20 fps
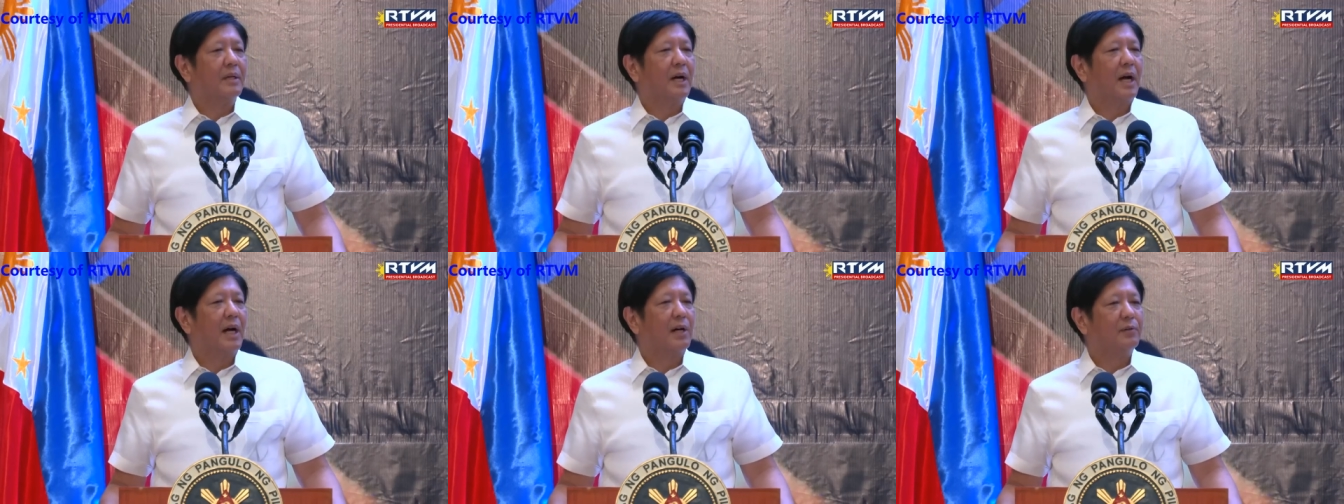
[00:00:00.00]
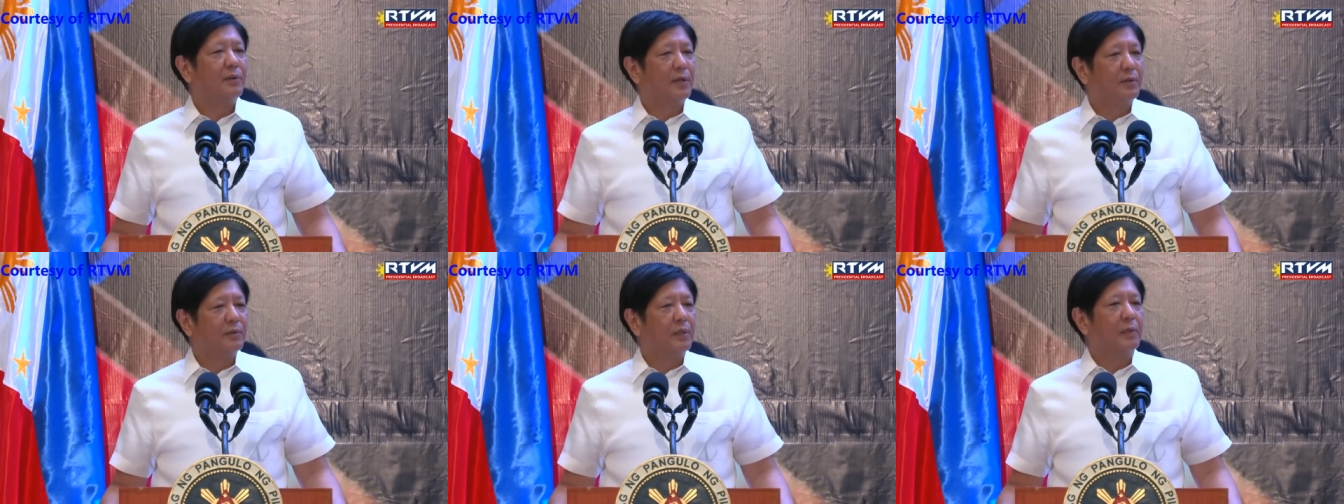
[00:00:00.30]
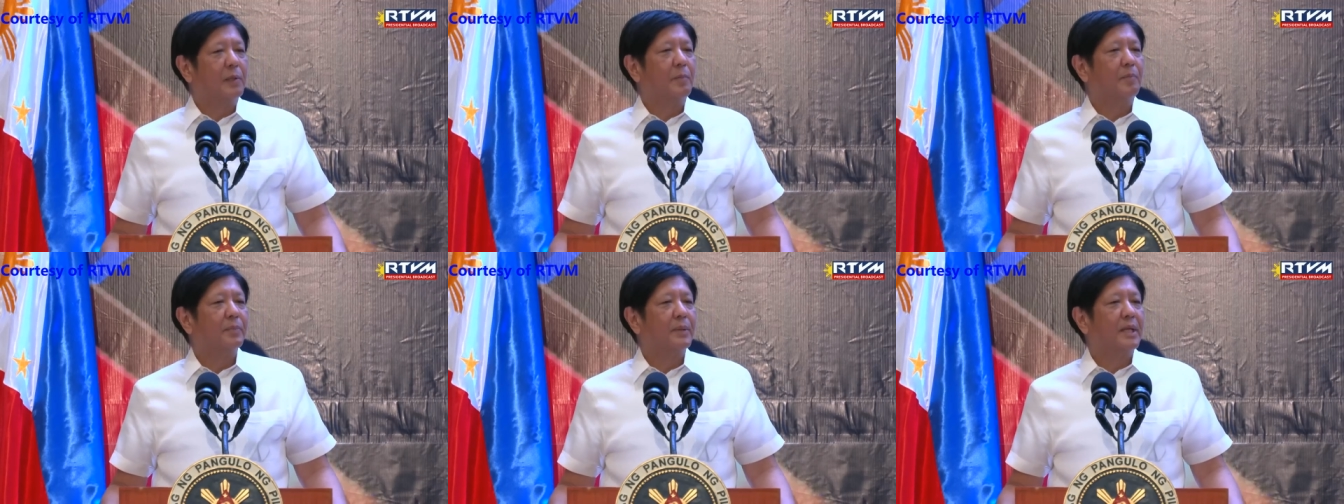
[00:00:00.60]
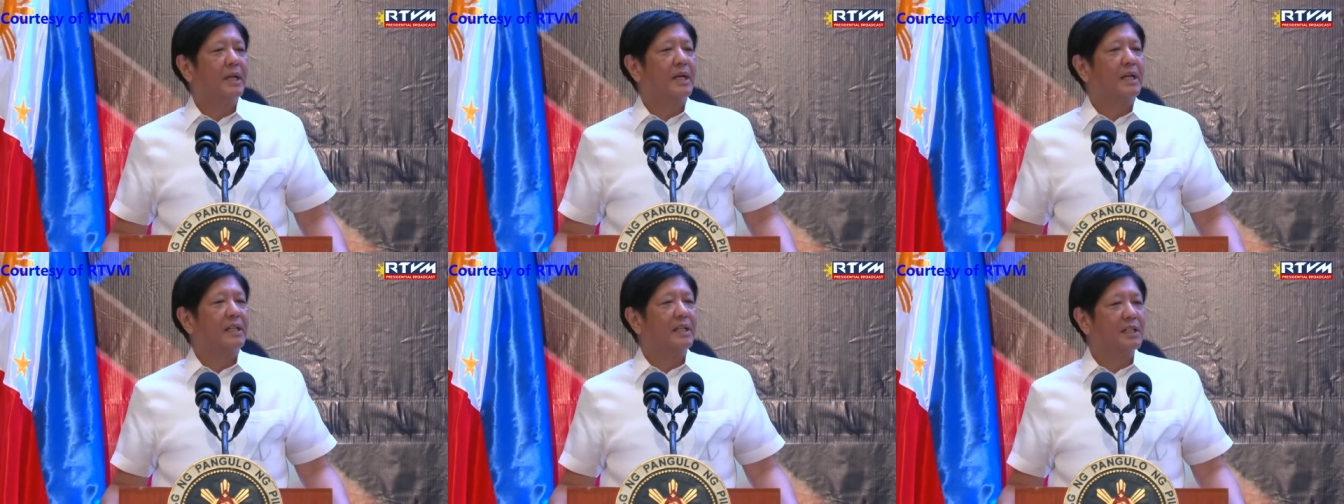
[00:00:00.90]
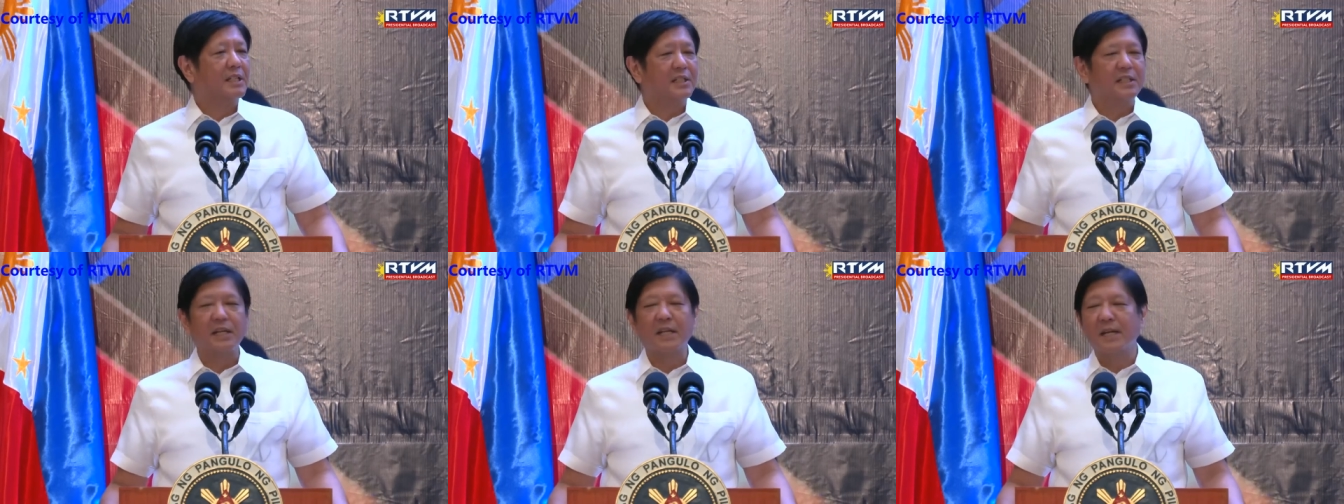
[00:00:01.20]
However, it
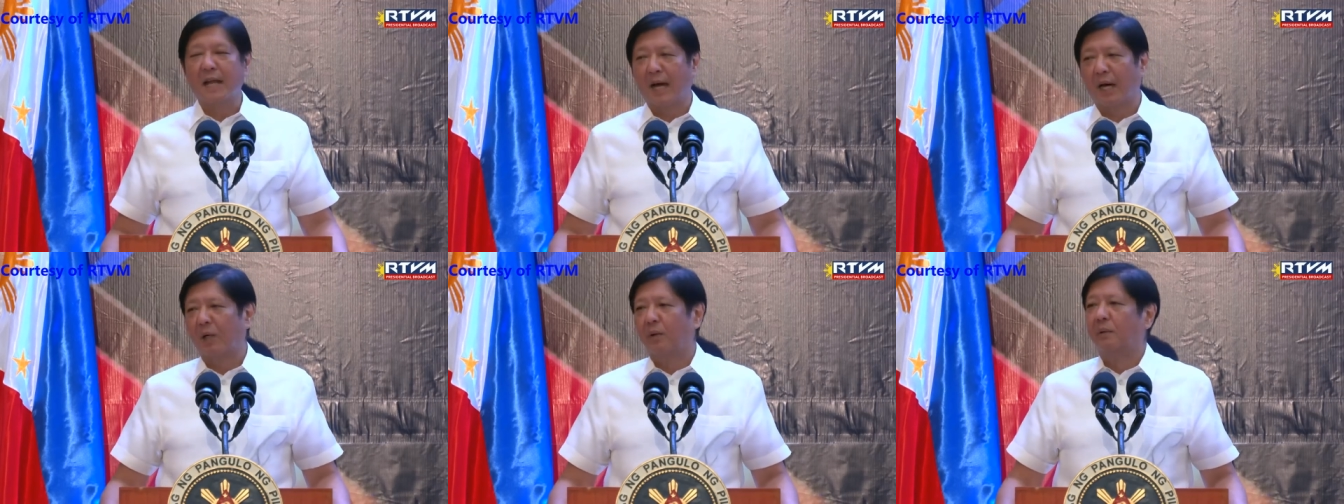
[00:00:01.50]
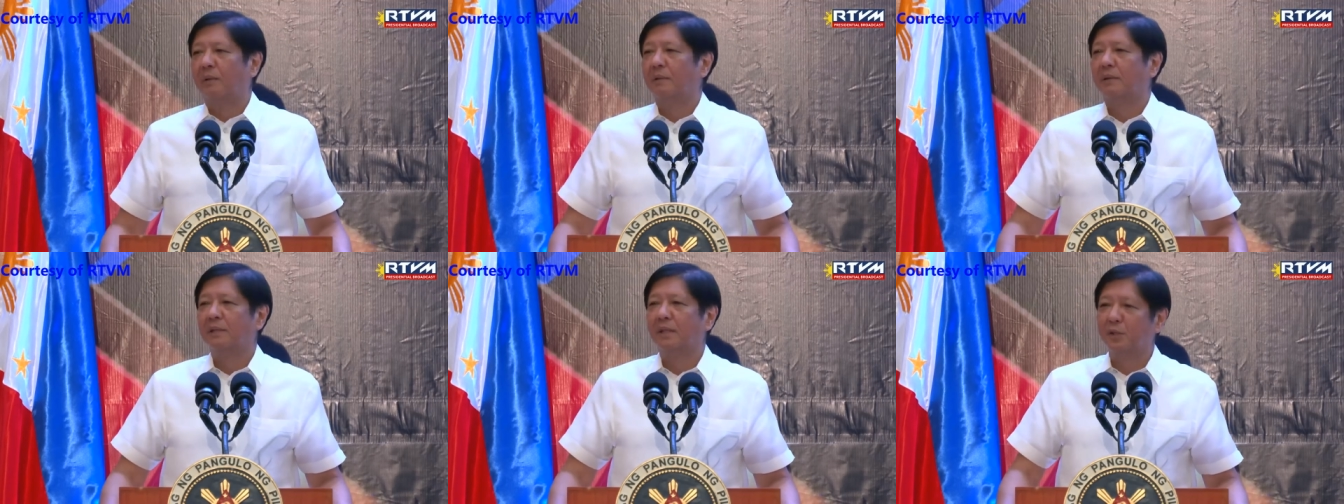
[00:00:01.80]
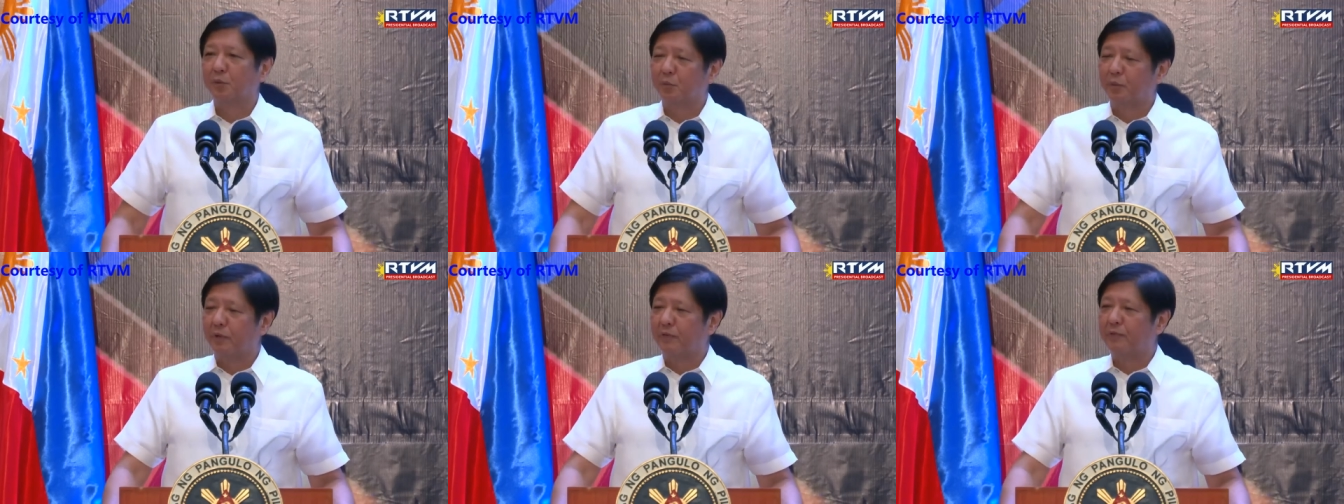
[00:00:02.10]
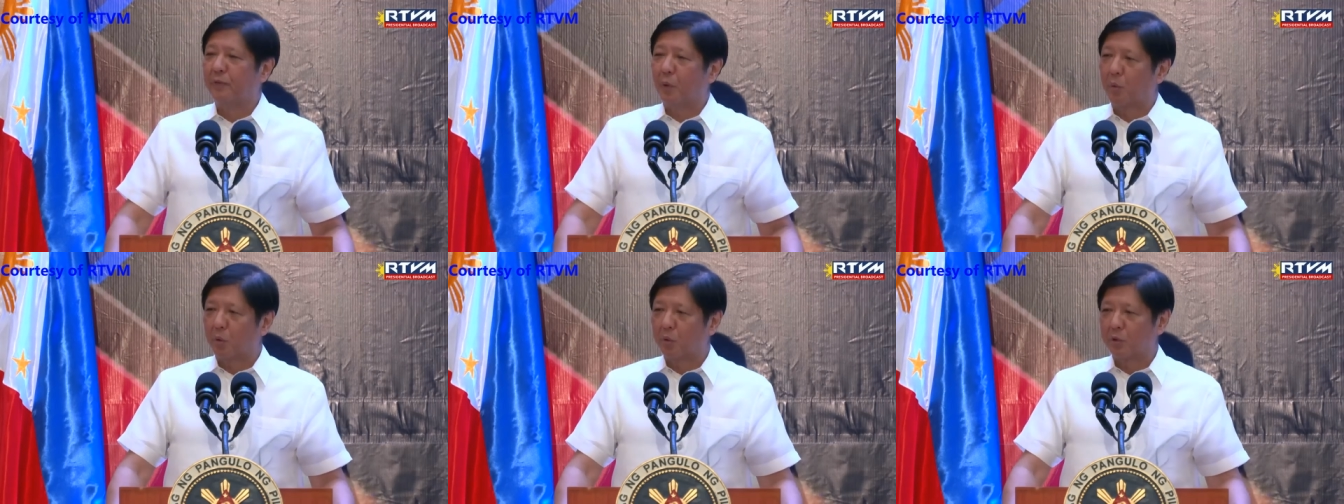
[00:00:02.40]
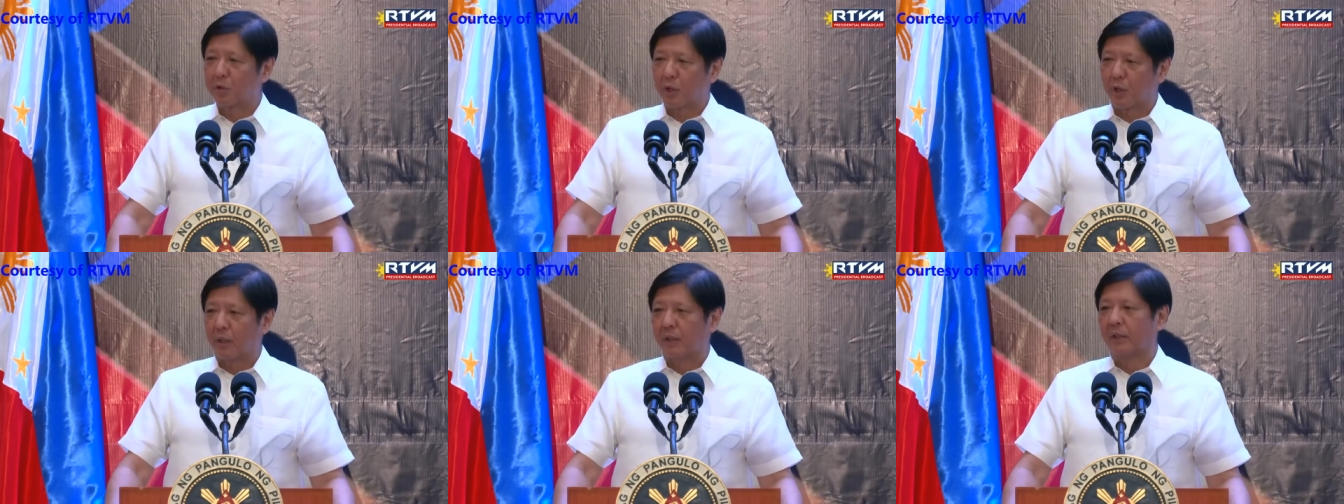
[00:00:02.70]
is the now that we
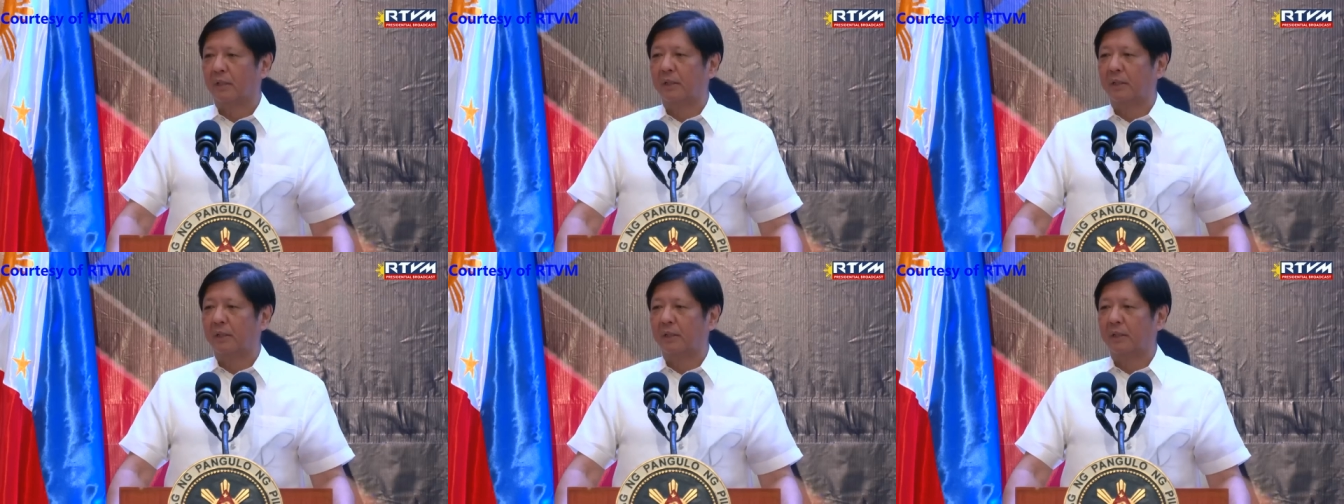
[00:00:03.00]
focus on.